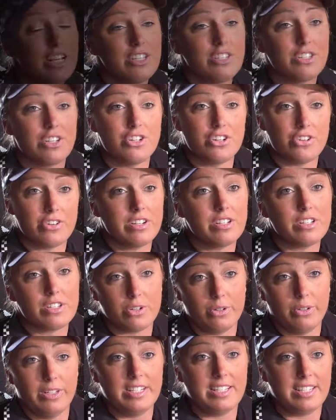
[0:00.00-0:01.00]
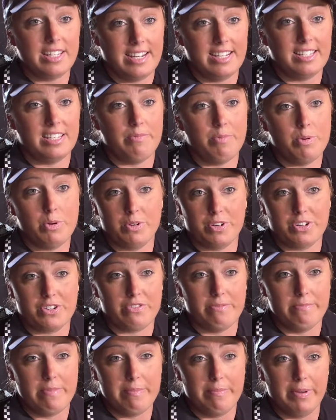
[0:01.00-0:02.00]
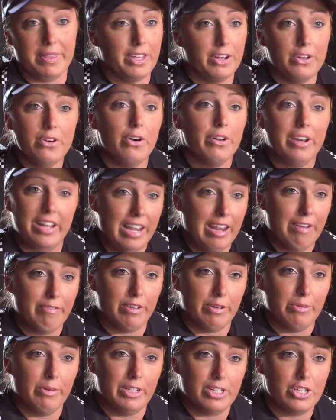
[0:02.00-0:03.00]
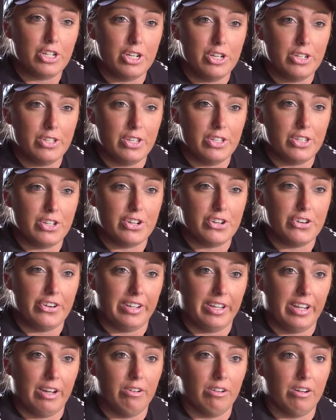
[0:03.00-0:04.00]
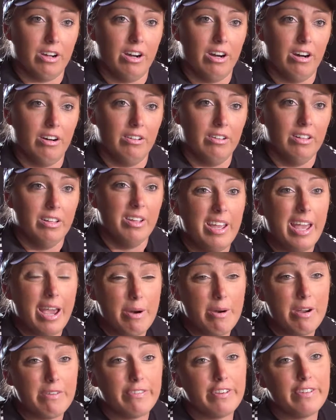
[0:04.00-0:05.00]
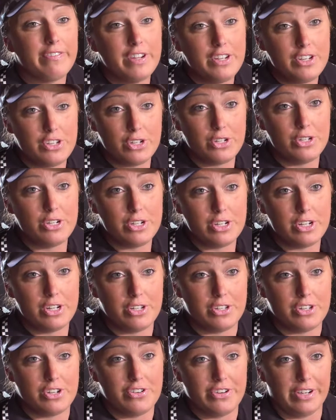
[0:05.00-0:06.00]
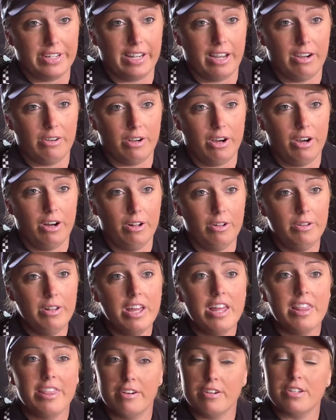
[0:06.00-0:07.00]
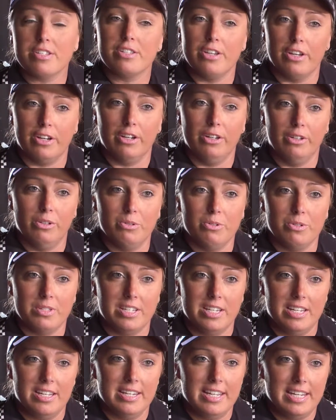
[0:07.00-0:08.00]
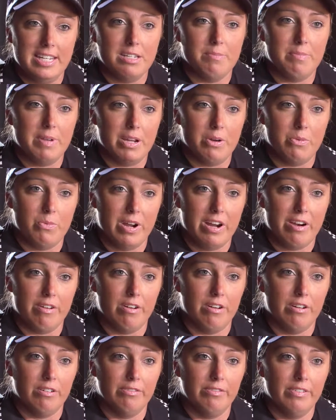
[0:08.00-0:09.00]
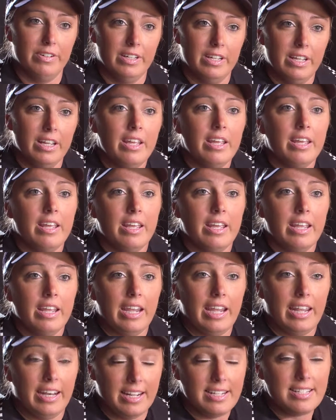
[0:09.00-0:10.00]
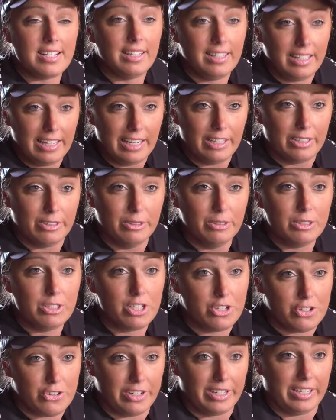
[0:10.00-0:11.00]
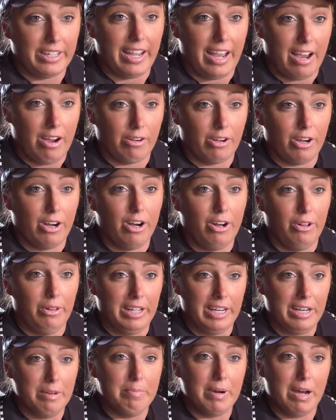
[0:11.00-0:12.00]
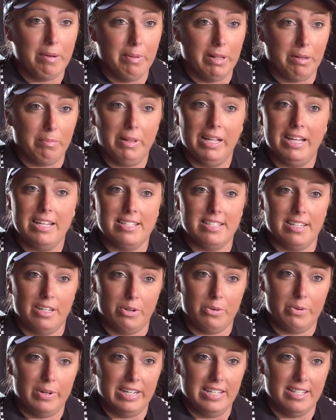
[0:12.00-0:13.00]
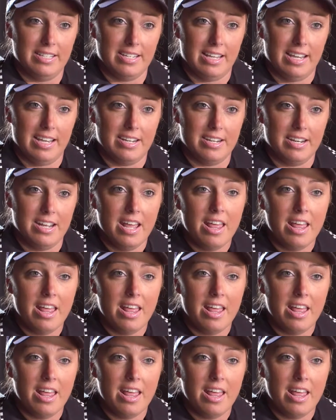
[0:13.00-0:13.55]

So during Schoolies, it is important to remember that not everyone chooses to drink alcohol. However, if you do choose to drink alcohol, there are certain laws that you need to be aware of. It is illegal to drink alcohol in a public place in Queensland.